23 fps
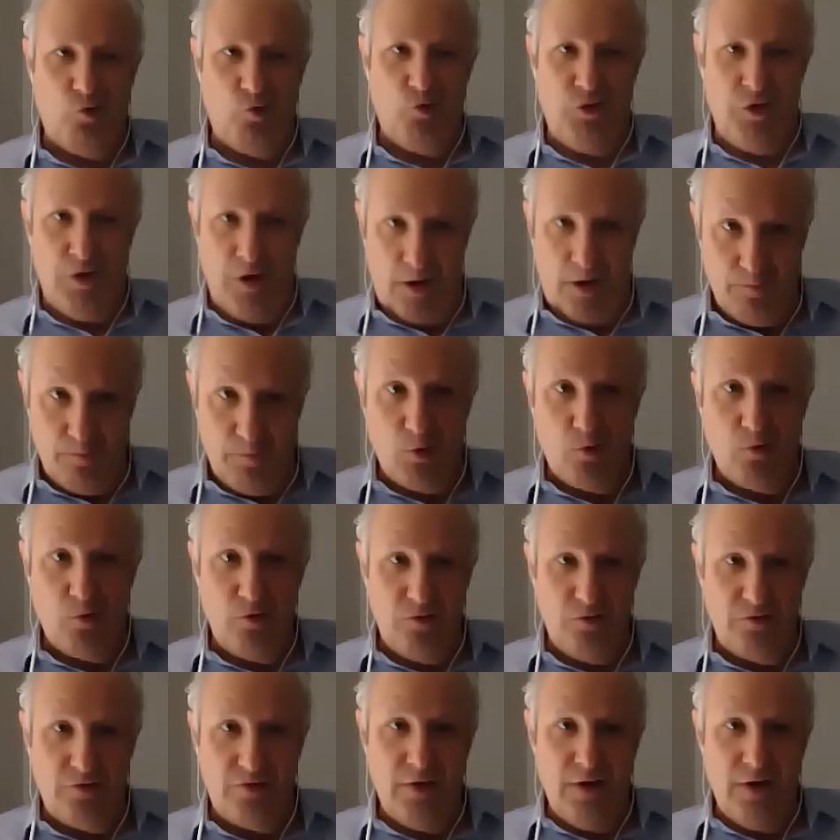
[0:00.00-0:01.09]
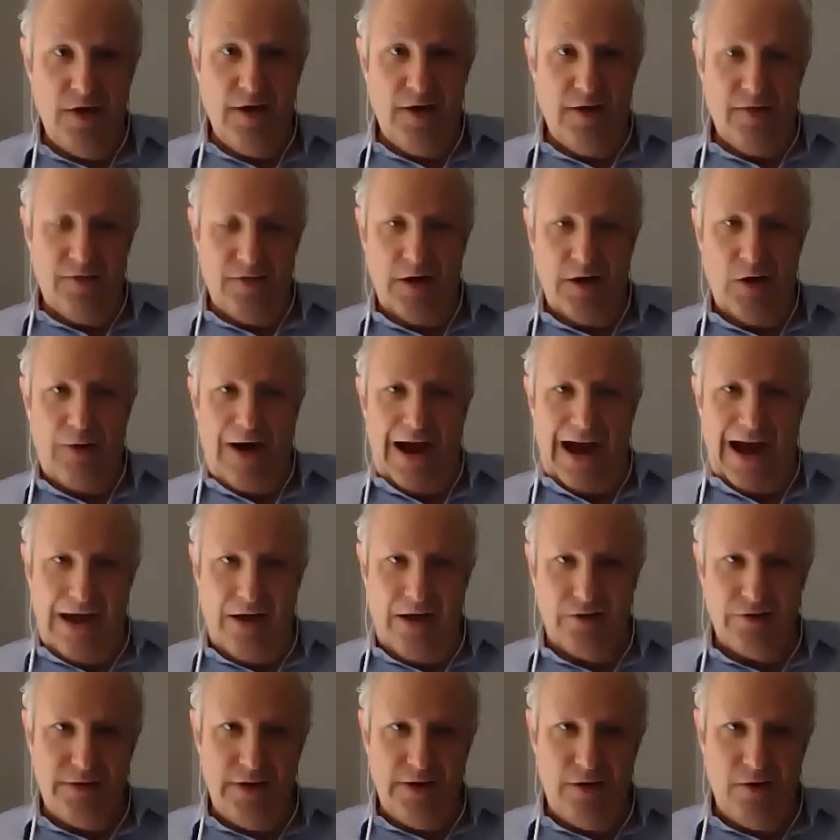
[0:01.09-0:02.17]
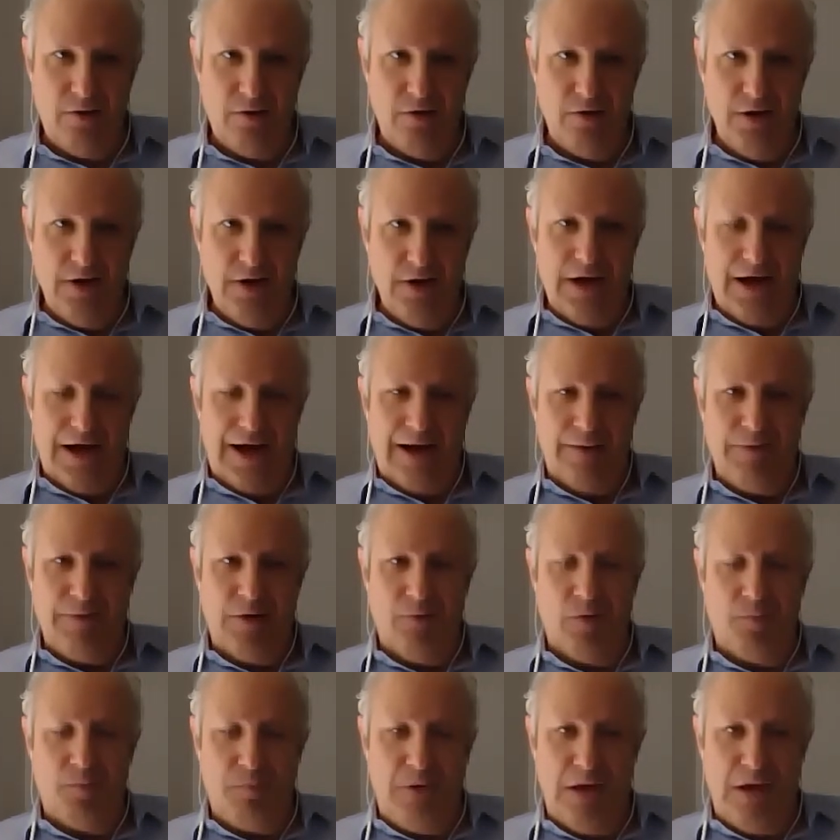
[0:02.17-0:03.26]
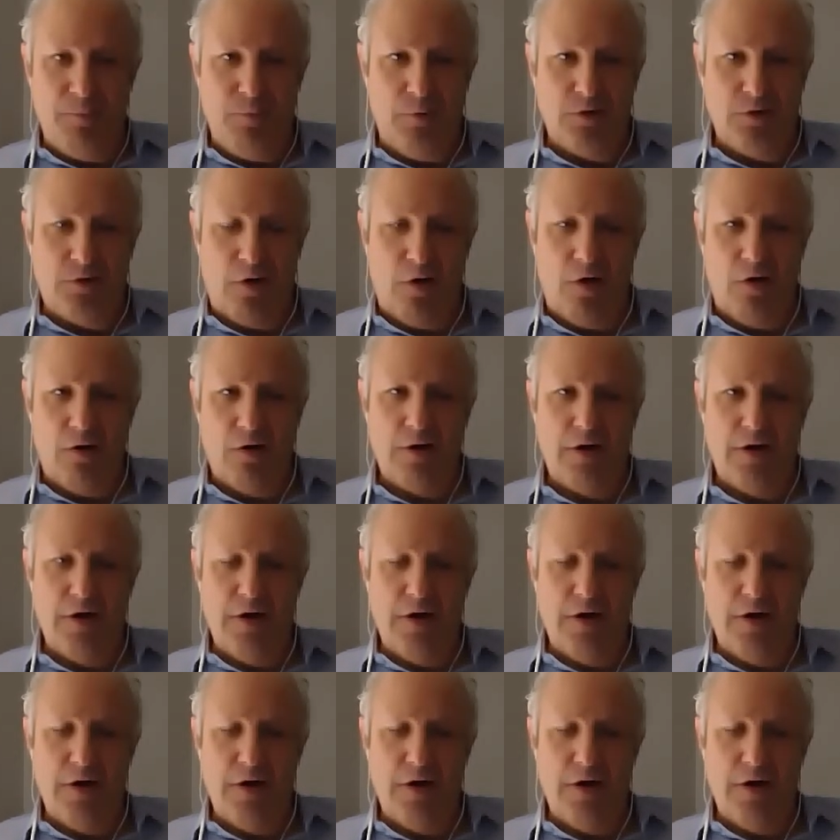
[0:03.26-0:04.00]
numbers that are out there. I mean, when people talk